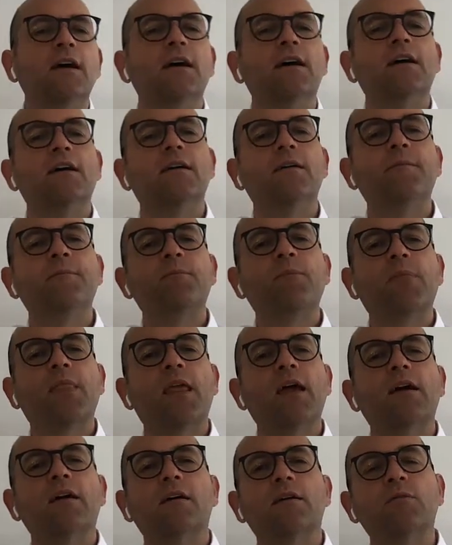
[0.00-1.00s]

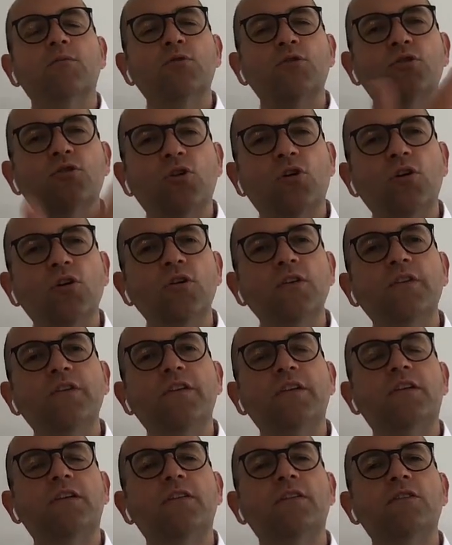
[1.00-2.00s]
um, would
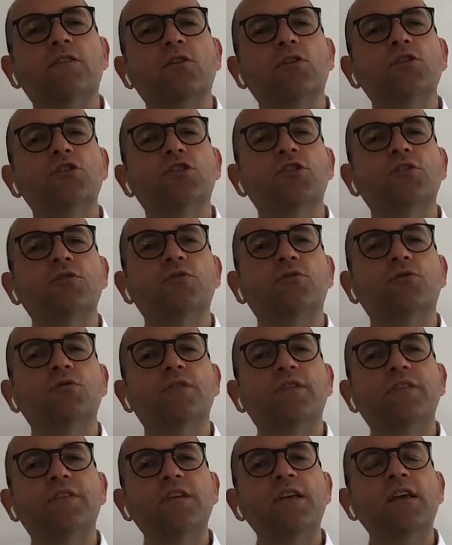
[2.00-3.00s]
cause a distortion you
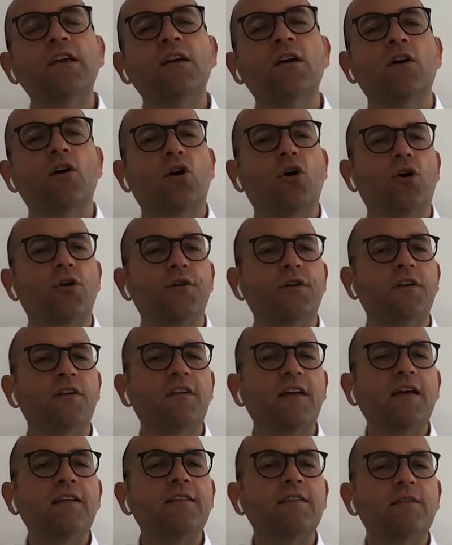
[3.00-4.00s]
could see on the
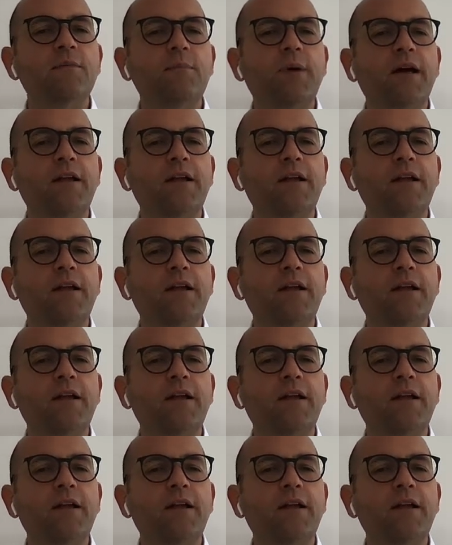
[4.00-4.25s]
test